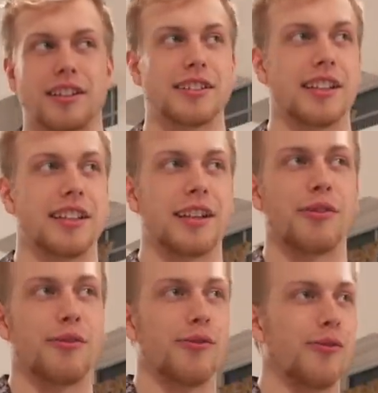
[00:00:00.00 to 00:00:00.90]
let's say like a
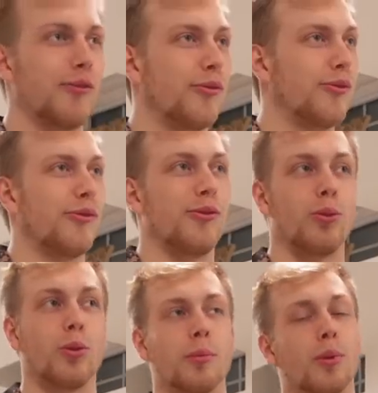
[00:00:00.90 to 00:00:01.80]

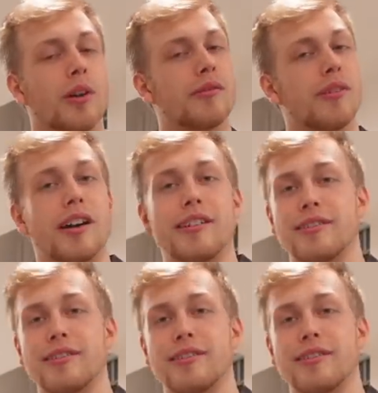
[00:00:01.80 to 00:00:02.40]
four point five.